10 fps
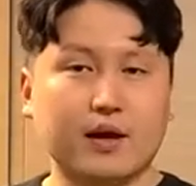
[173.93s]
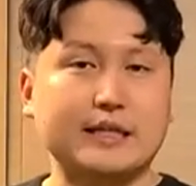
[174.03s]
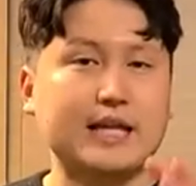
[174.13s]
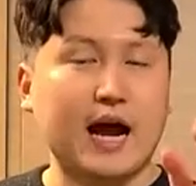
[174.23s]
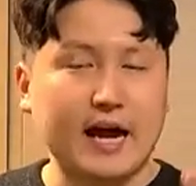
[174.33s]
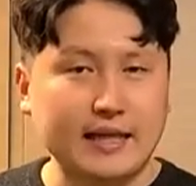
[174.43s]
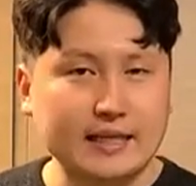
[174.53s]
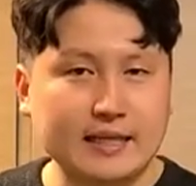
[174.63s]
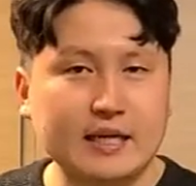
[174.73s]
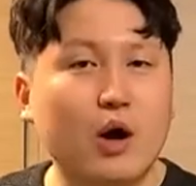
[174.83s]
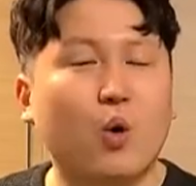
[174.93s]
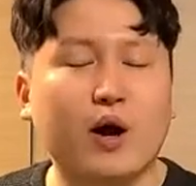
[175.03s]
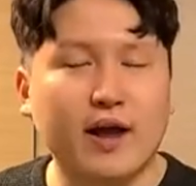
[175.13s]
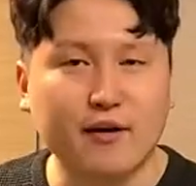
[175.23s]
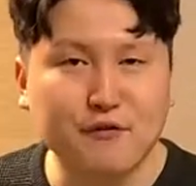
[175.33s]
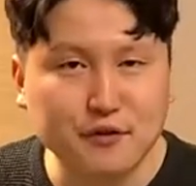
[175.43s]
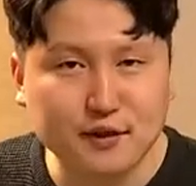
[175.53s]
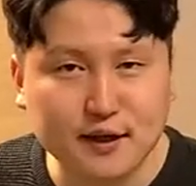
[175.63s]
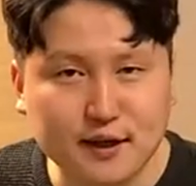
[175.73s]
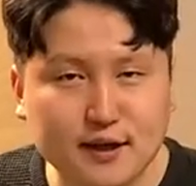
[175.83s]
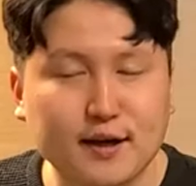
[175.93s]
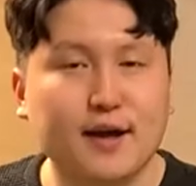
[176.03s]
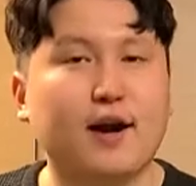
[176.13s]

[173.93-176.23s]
it's highly or heavily